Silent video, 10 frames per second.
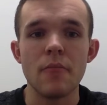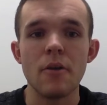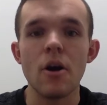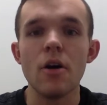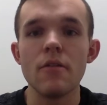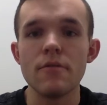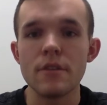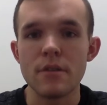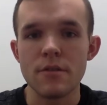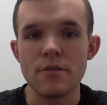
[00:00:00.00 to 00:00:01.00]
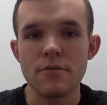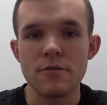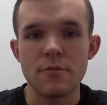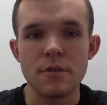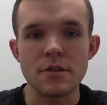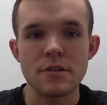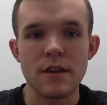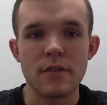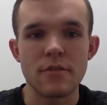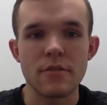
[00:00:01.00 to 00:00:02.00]
of individual speech
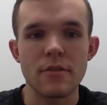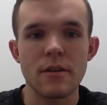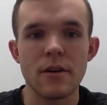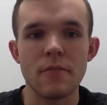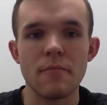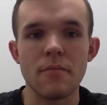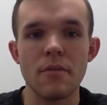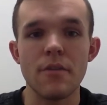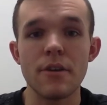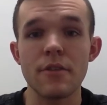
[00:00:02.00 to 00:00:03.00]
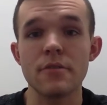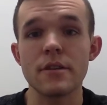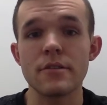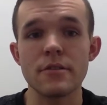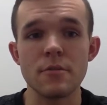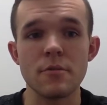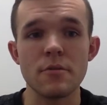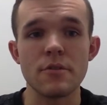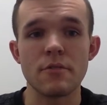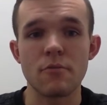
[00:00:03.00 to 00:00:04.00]
sounds that create
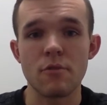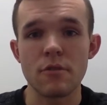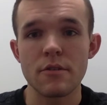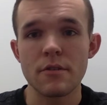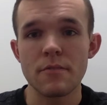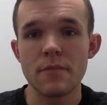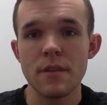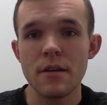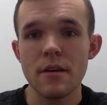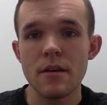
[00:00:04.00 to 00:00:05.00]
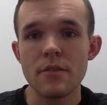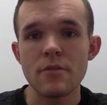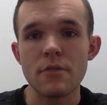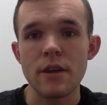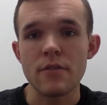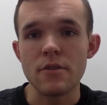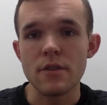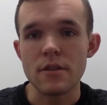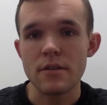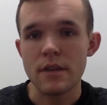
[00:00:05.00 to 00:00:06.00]
syllables and words. So we have
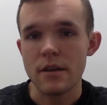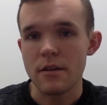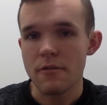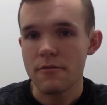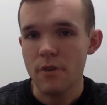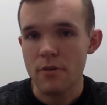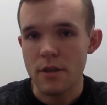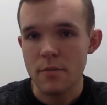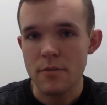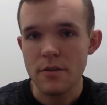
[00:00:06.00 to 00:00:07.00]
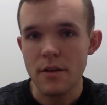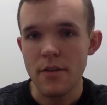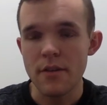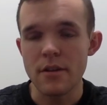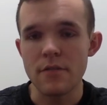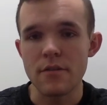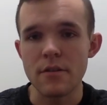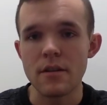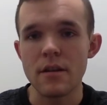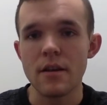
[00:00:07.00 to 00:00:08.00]
units like phonemes, and then
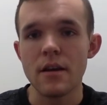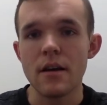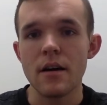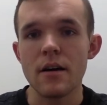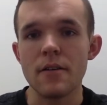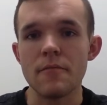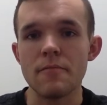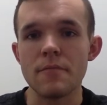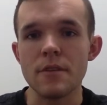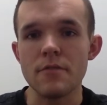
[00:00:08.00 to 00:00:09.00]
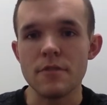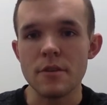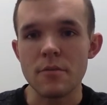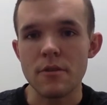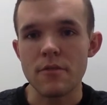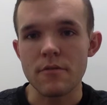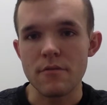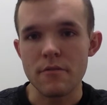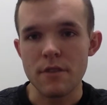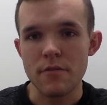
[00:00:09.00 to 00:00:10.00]
even deeper, even
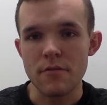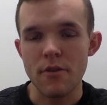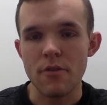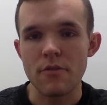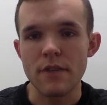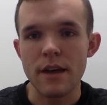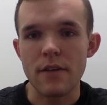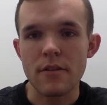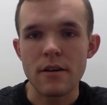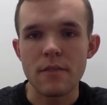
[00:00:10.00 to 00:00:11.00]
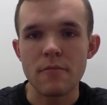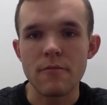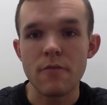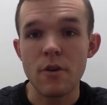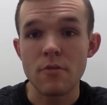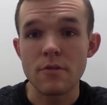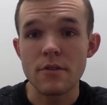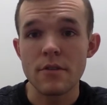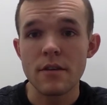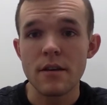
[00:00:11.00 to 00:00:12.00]
farther down,
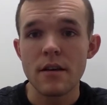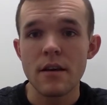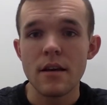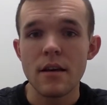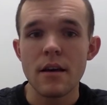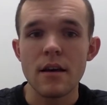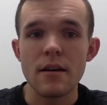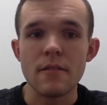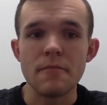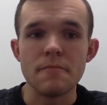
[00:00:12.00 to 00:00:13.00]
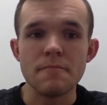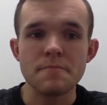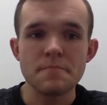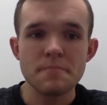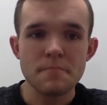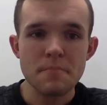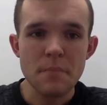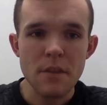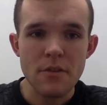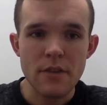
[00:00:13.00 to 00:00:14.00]
phones. Um,
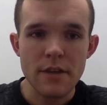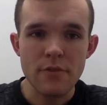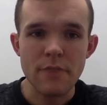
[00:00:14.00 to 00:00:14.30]
so next we have